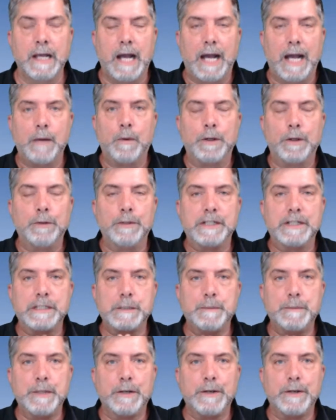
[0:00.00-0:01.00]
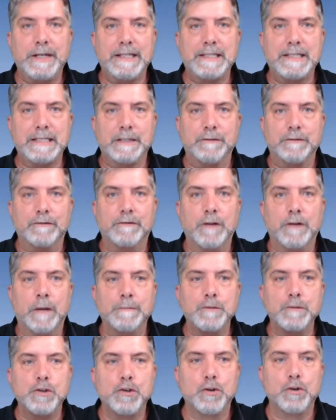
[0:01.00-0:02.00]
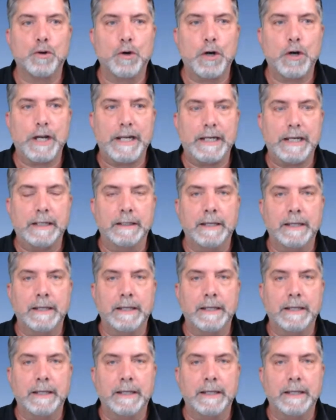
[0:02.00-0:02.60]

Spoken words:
I want to experience it from joy.